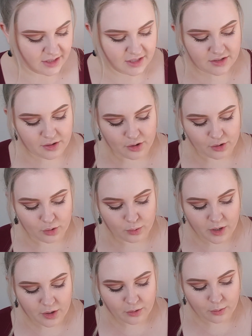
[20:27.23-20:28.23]
These are
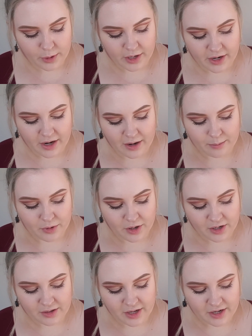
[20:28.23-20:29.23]
Quo, but I'm not
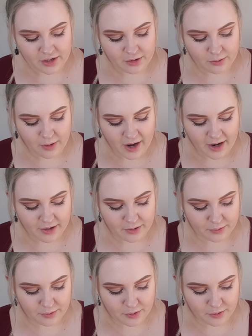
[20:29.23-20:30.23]
going to lie to you, I
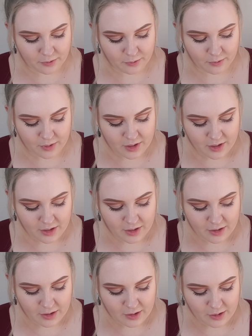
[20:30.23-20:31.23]
don't know
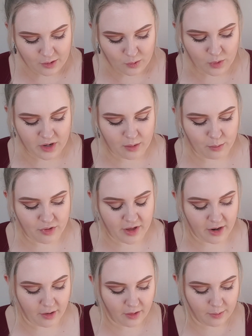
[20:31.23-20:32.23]
what number they
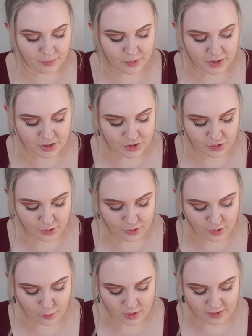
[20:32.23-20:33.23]
are. I'm pretty sure
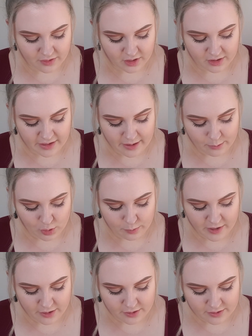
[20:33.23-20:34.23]
they're one of the Glamour
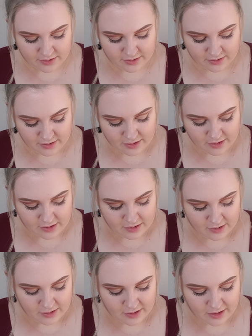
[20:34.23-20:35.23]
pairs.
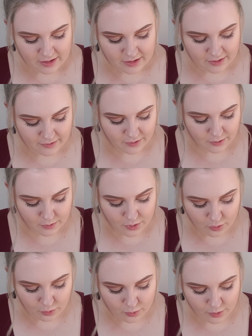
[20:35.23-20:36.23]
If you
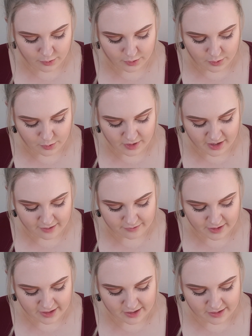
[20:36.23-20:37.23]
know Quo, you know they have
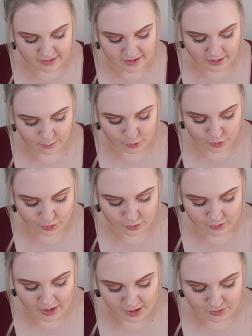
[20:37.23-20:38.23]
like Glamour,
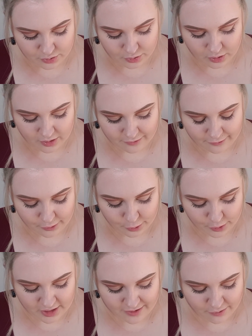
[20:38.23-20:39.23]
Natural, and
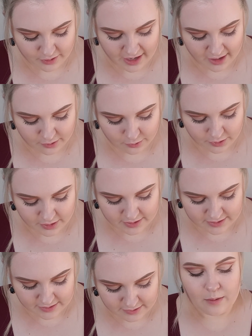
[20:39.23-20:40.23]
Flirty for
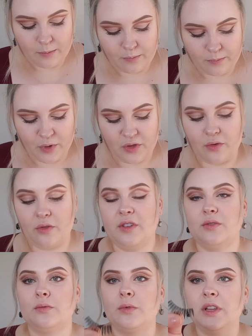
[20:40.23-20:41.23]
categories. But they're
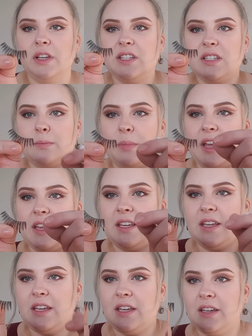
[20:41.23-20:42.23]
these really
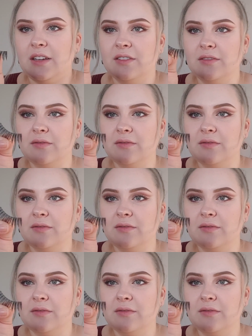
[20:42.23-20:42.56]
spiky,